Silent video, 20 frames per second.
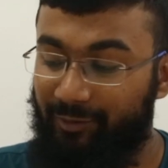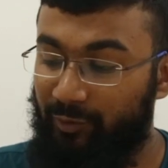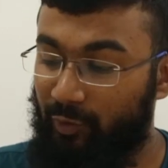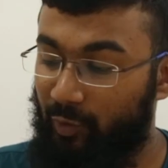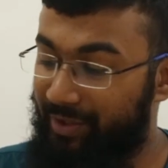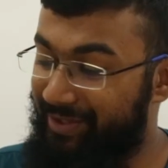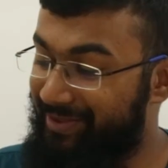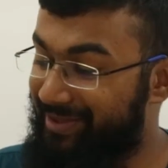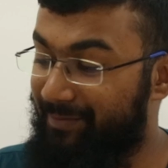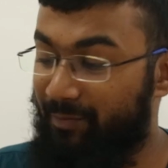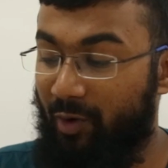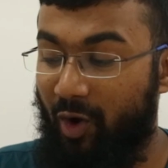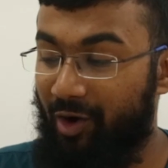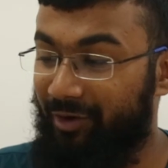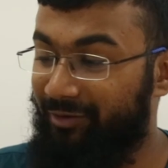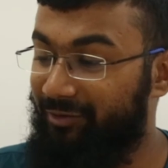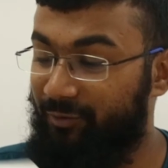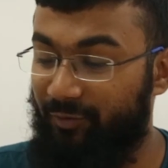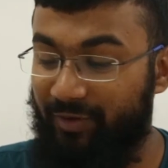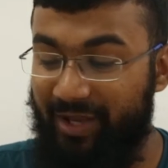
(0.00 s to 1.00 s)
So in the
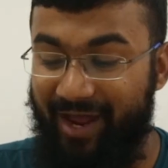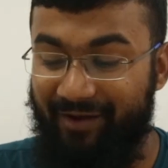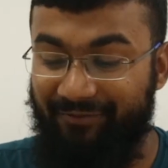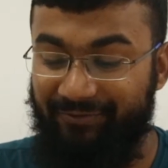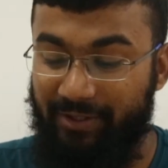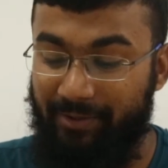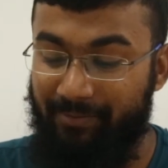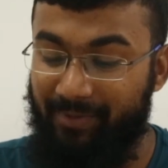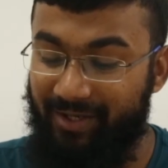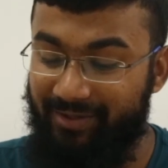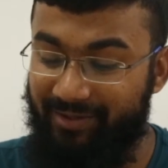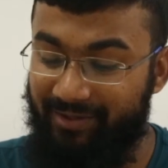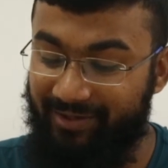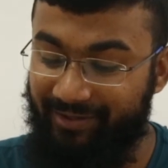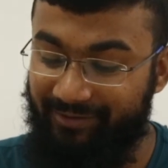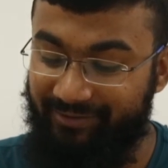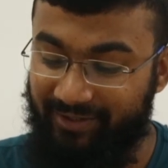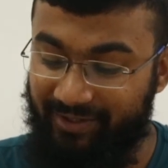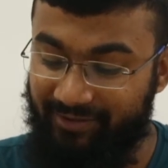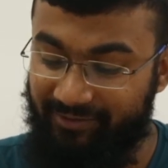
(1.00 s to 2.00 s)
box we have some other
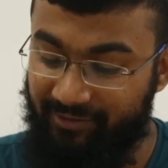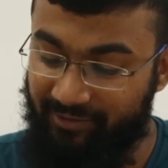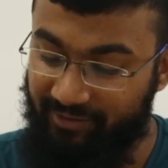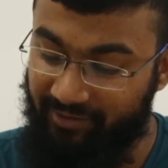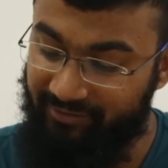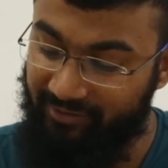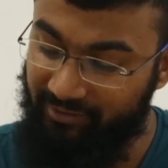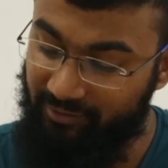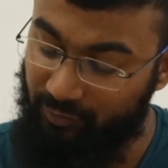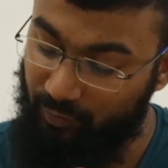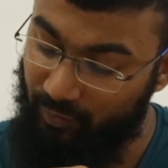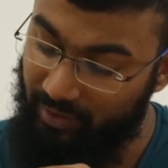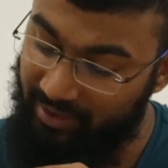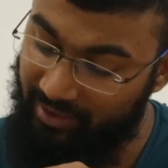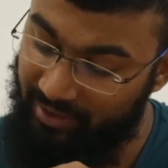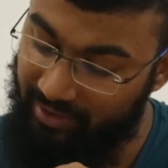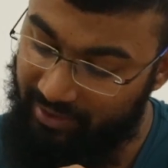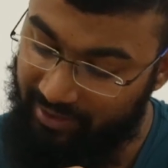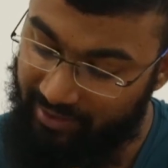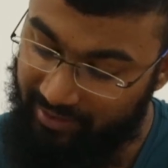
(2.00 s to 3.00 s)
accessories as
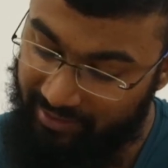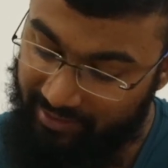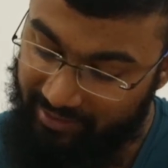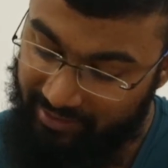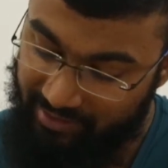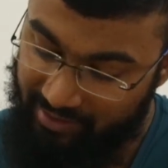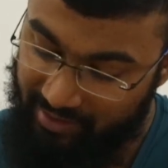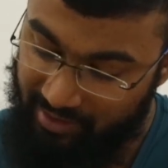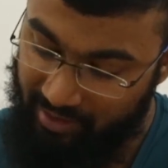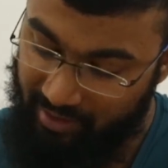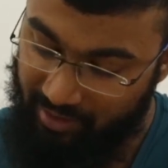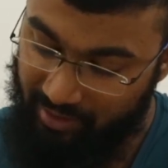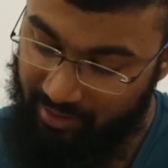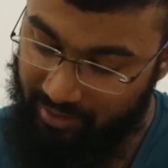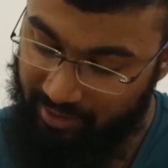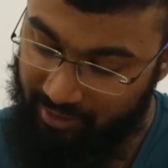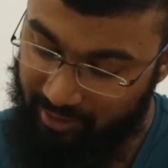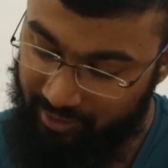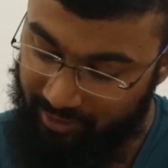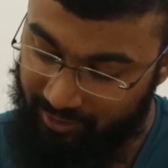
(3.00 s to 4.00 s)
well.
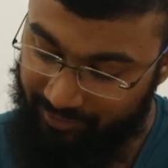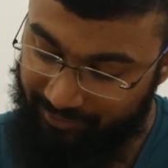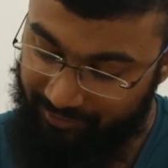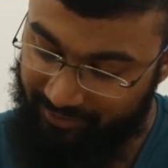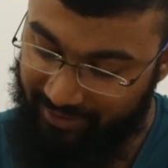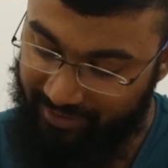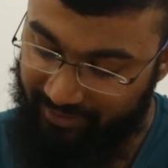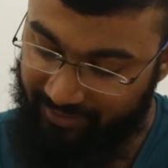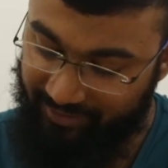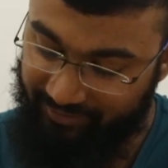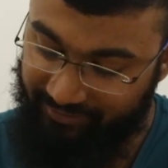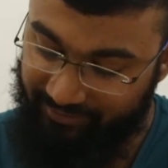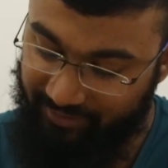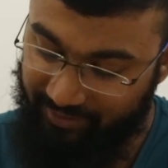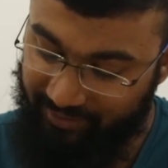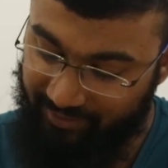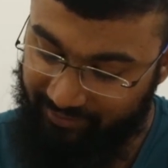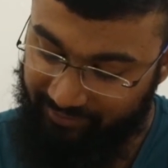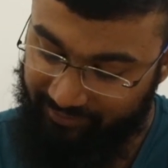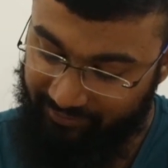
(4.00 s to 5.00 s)
There is
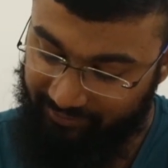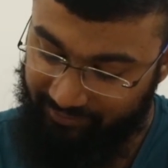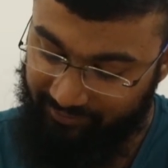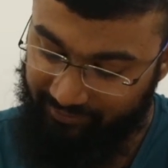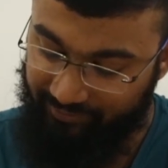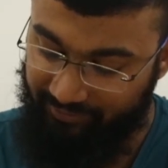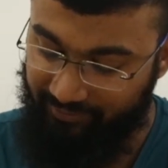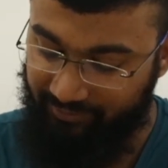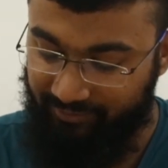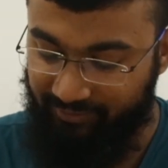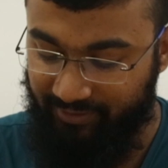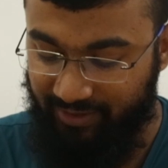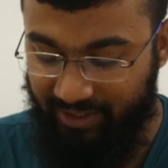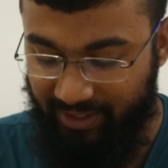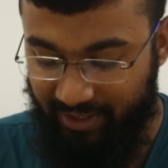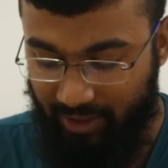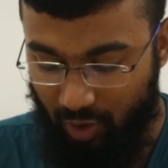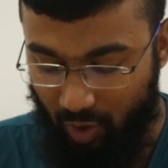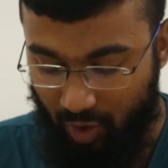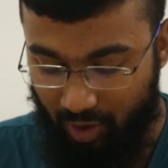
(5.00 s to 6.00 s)
this
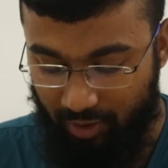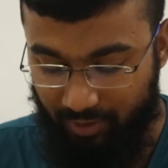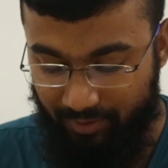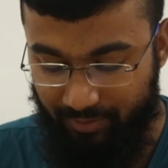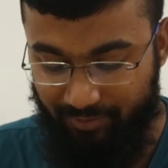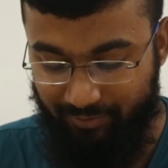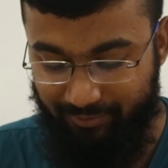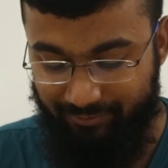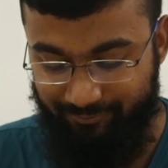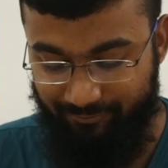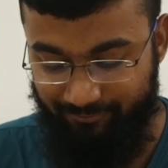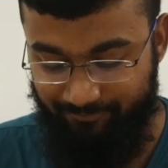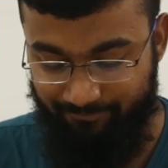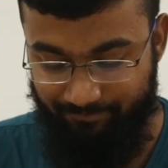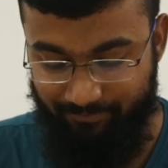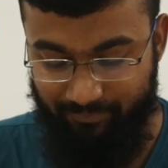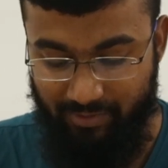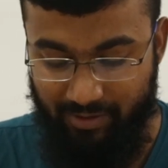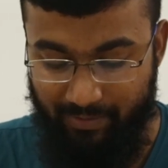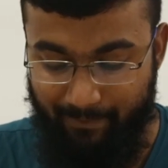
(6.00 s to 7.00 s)
silicone
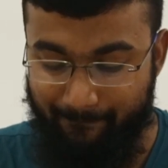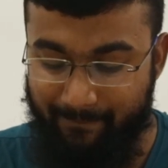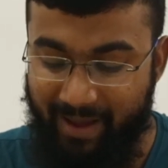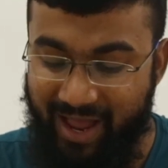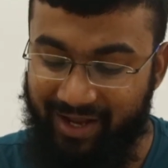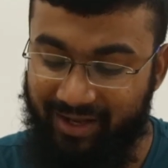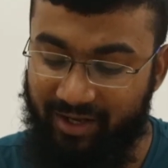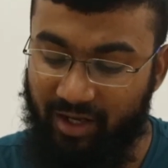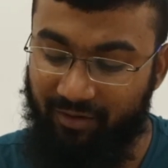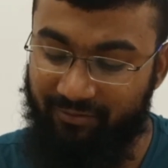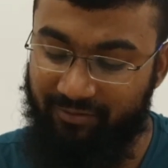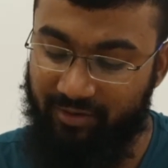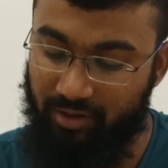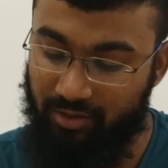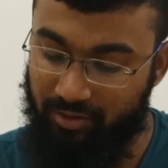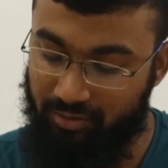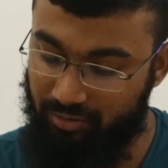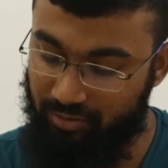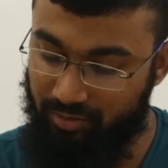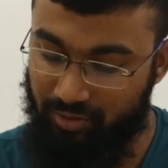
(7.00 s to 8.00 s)
back cover
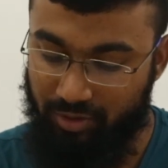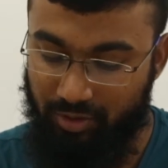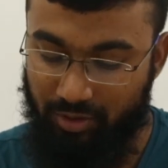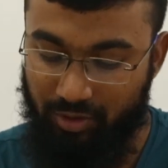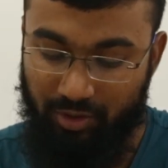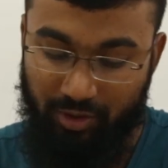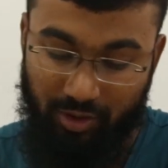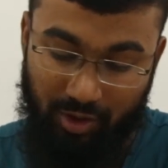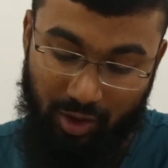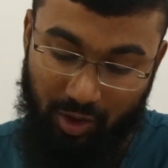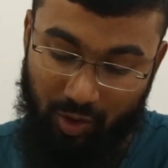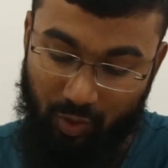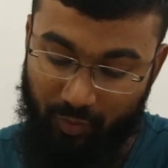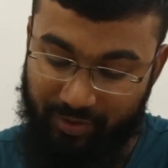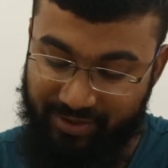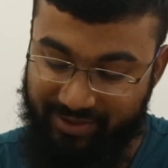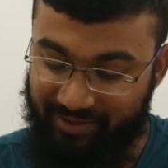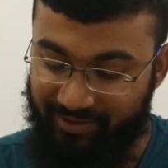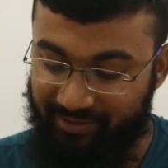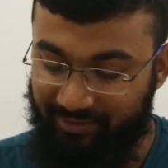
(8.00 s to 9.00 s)

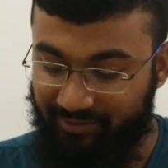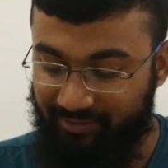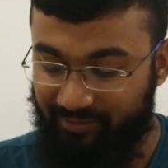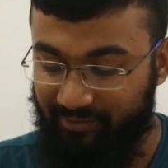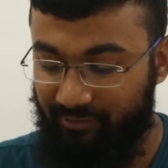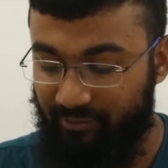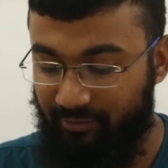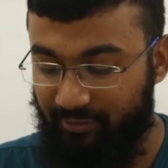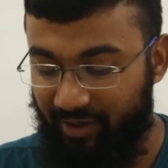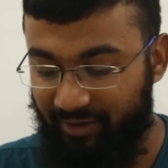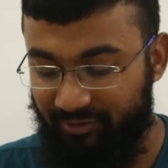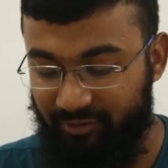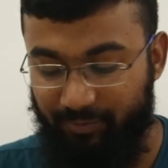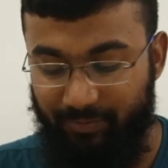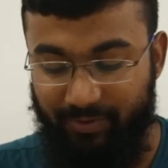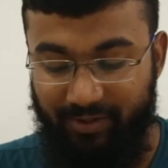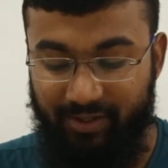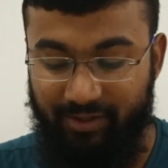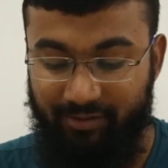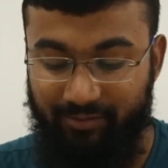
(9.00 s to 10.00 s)
which is
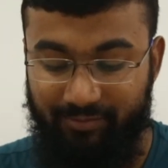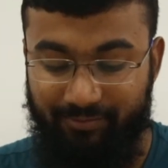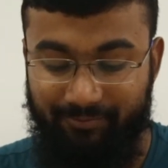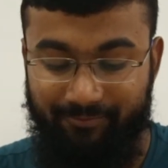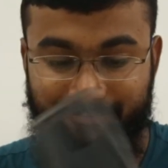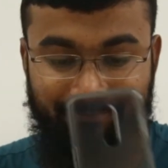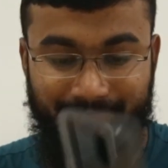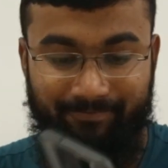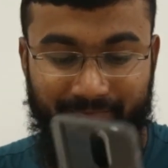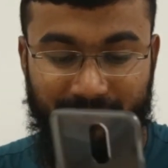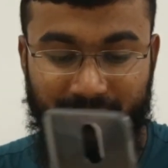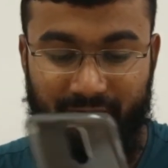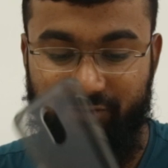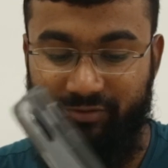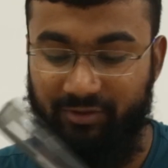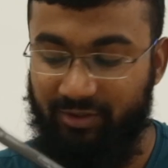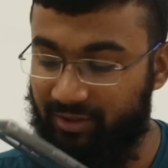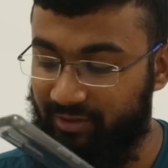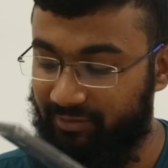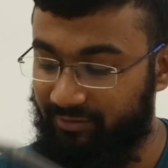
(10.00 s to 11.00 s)
transparent,
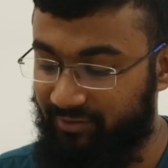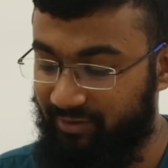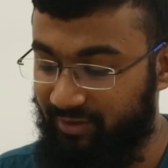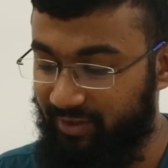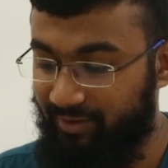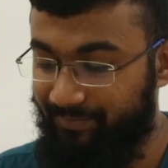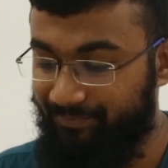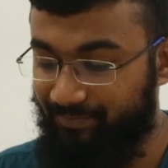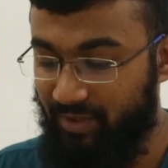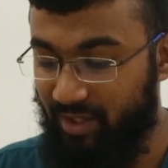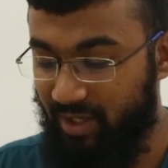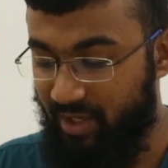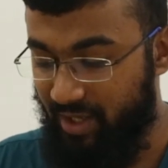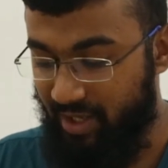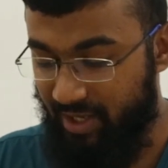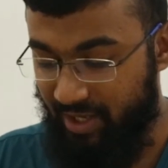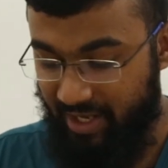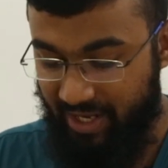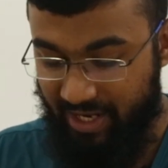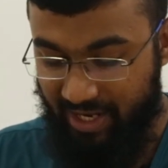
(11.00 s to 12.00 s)
as you can see,
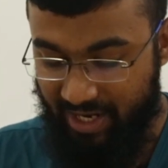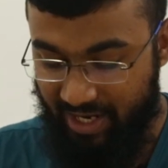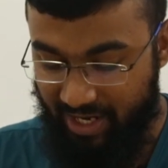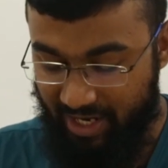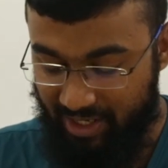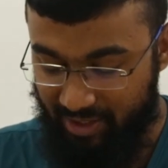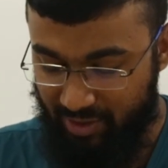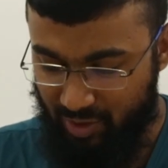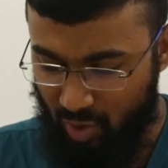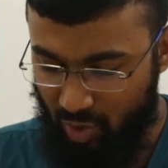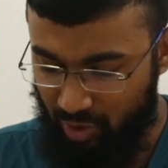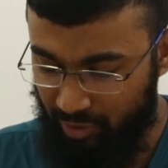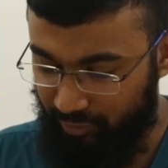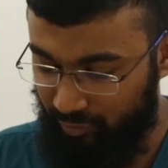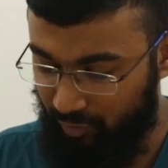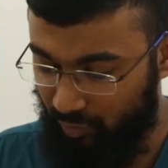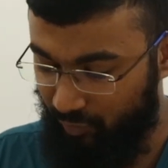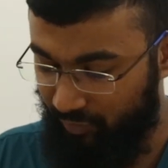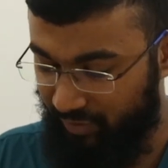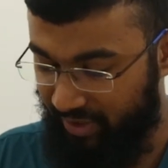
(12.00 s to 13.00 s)
and
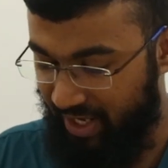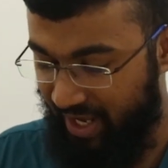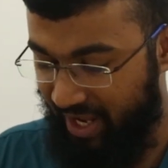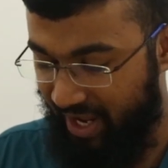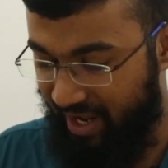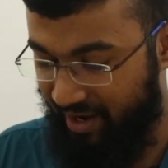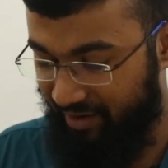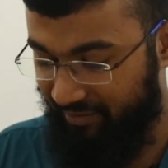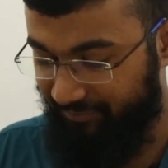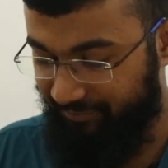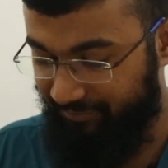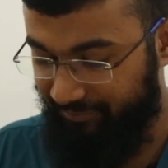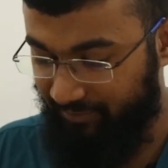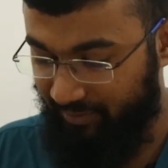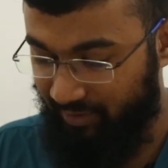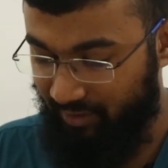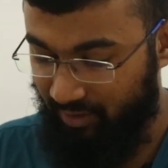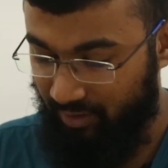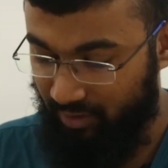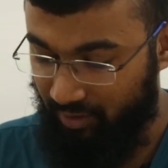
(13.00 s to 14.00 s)
also we have
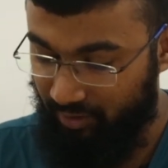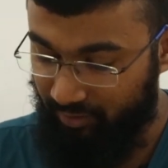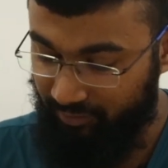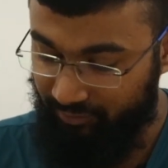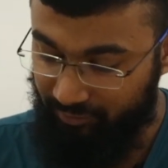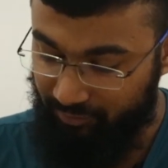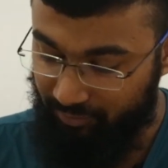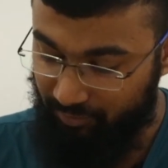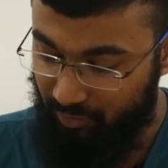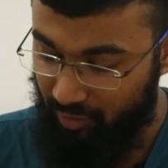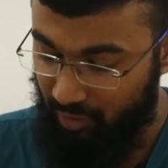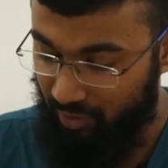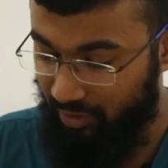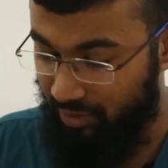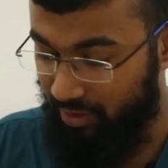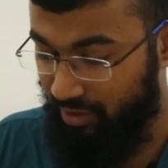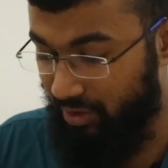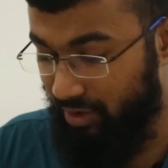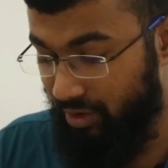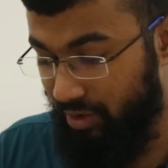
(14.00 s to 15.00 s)
a
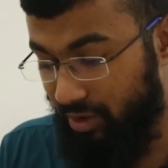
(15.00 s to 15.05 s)
small